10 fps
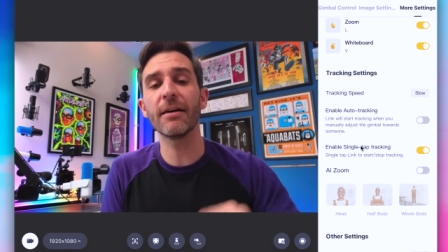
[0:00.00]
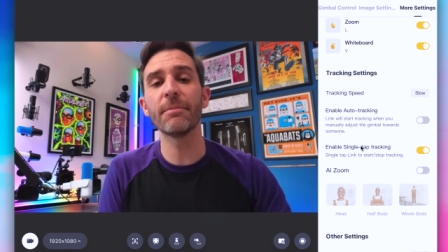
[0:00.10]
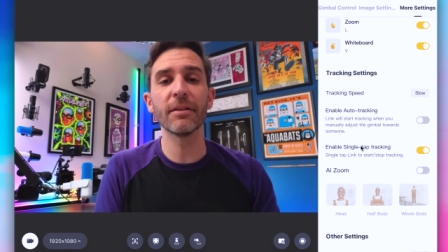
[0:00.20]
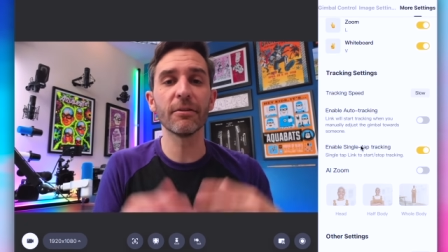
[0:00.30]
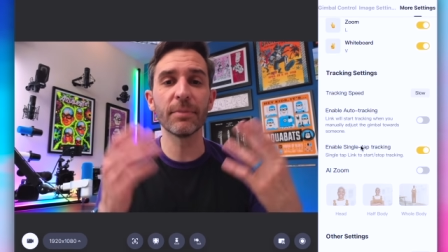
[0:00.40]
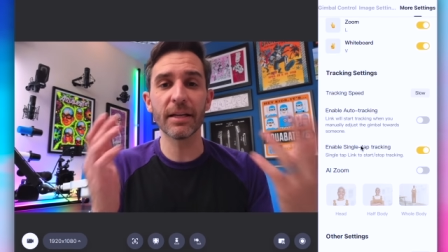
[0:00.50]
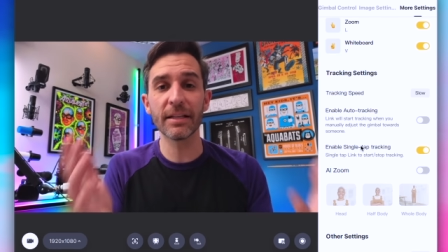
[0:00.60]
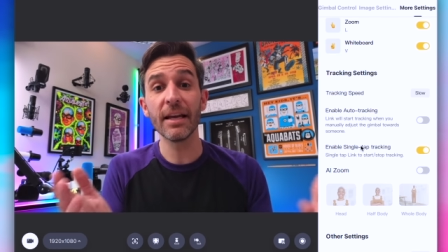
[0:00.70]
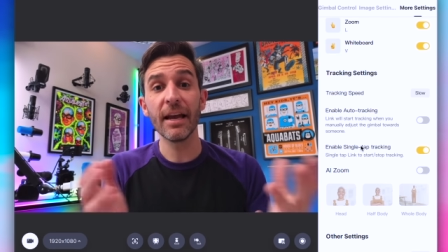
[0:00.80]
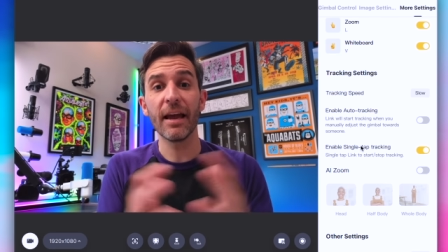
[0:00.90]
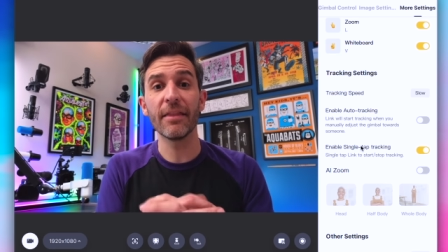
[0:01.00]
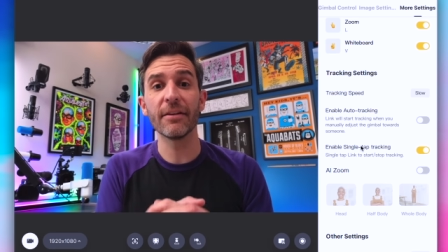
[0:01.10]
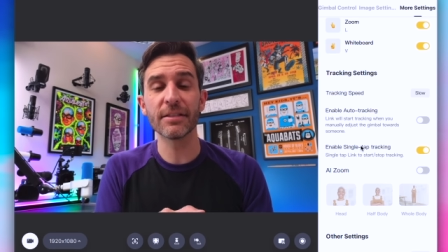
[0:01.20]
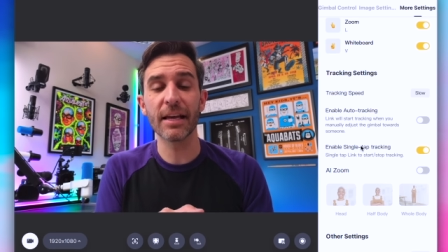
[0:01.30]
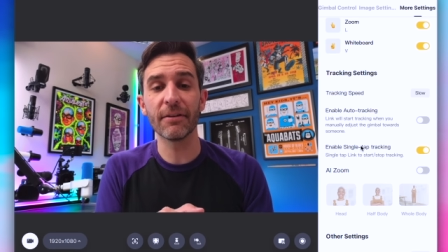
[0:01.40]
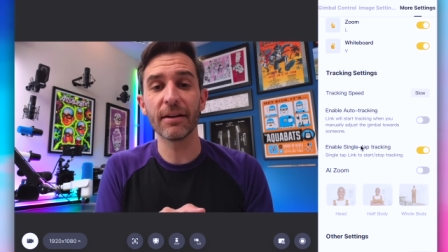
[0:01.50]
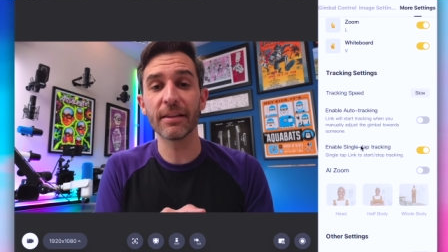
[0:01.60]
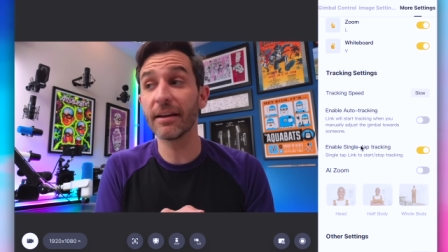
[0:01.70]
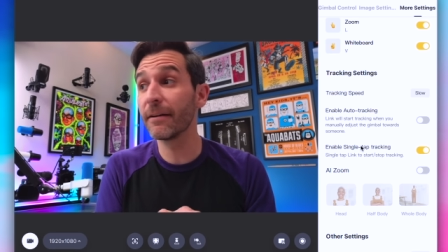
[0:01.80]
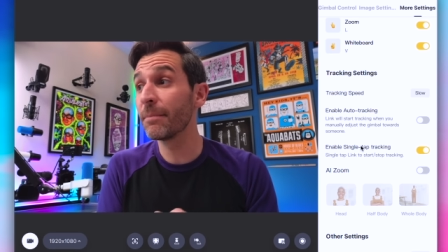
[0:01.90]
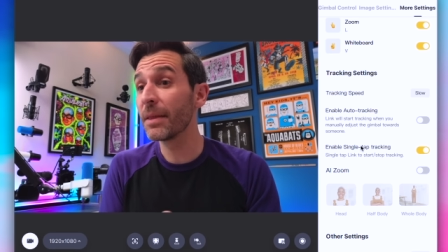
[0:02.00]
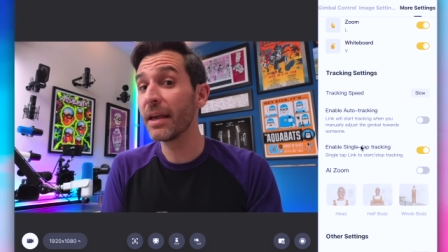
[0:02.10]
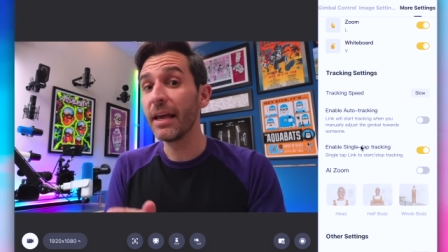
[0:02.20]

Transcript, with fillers: up a little bit, and there's that right there.